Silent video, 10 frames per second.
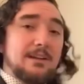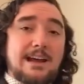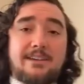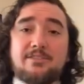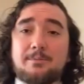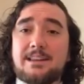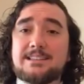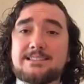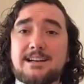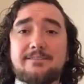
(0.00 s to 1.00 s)
have some of this
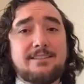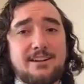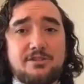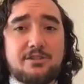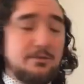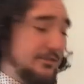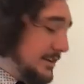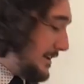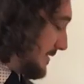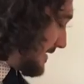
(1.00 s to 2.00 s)
stuff, you're using it.